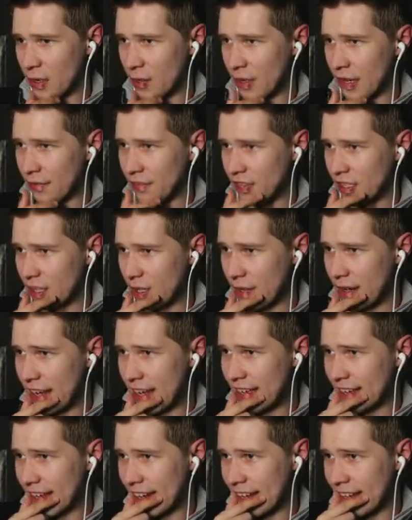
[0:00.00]
We'll have to go
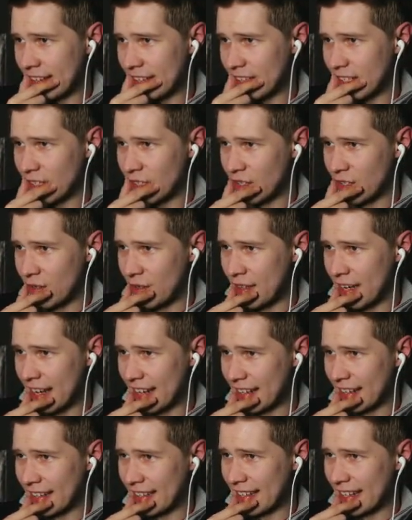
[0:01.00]
ahead and do that
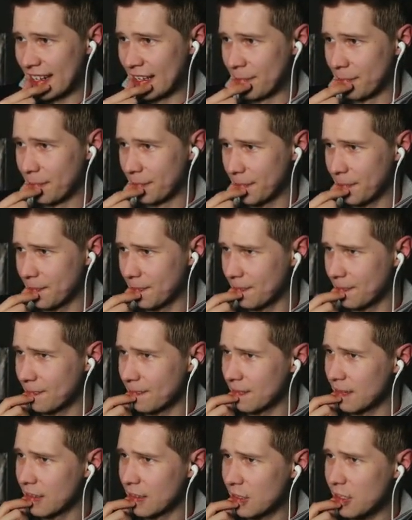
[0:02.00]
again.
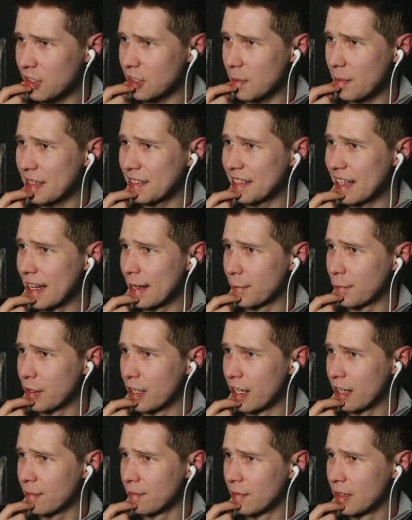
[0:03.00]
Just to be safe, you
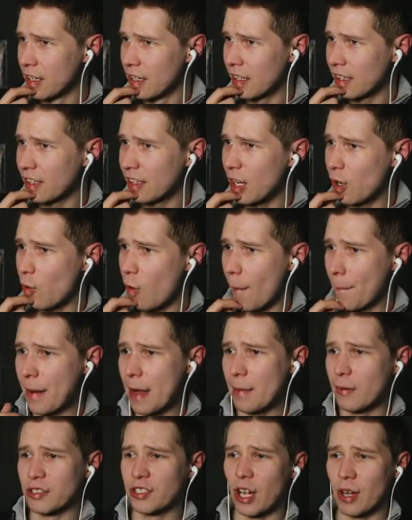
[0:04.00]
know. Because I don't want
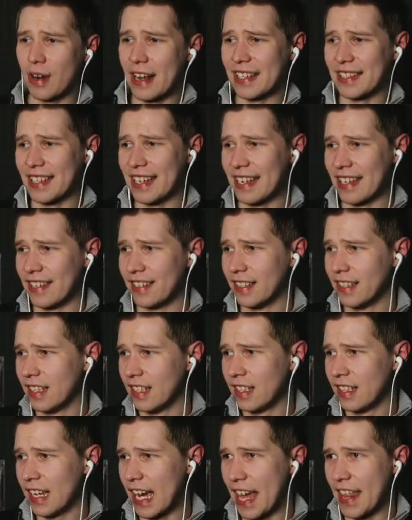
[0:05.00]
people donating in
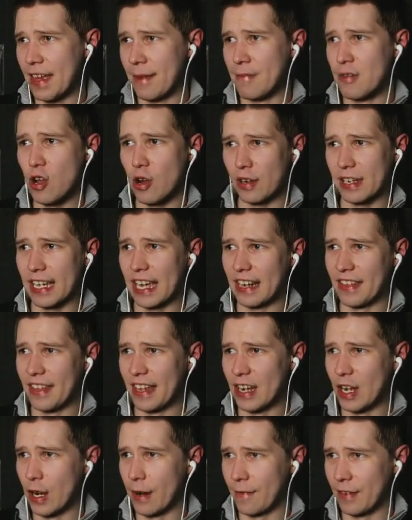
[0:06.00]
and then not getting
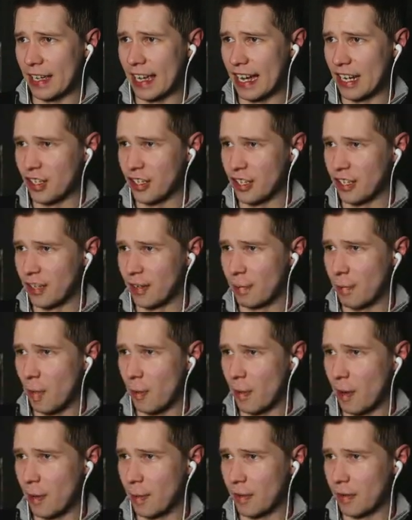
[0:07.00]
their notification
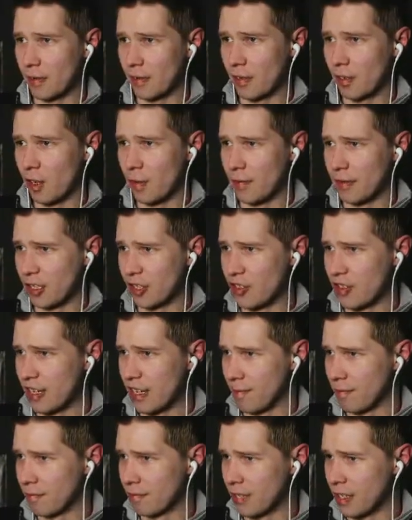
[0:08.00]
pop up on the
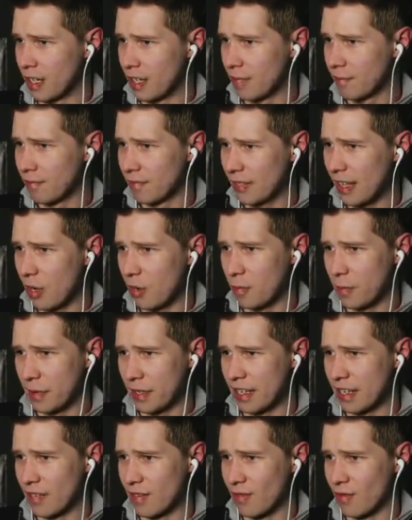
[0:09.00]
stream, you know? That would
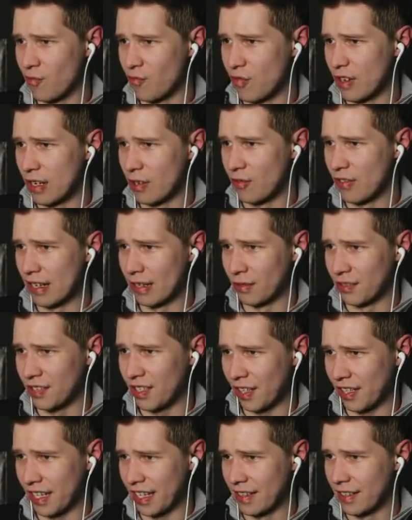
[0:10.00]
be real
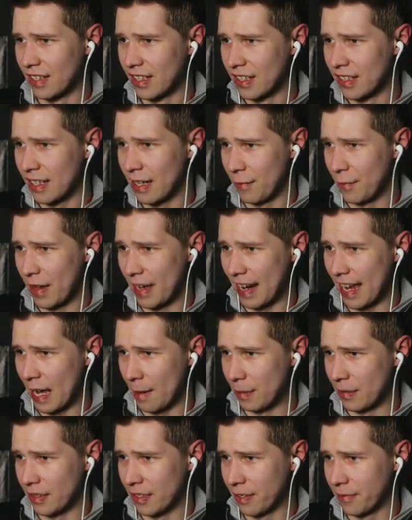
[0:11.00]
sucky if that
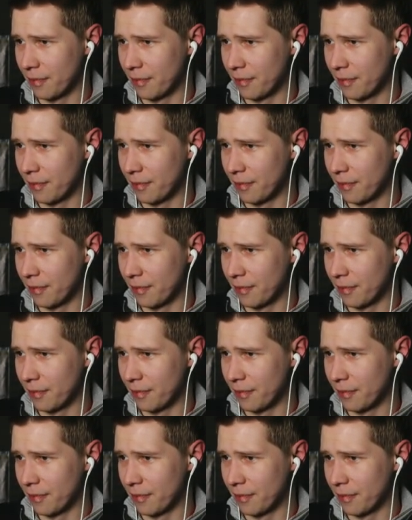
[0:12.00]
happened.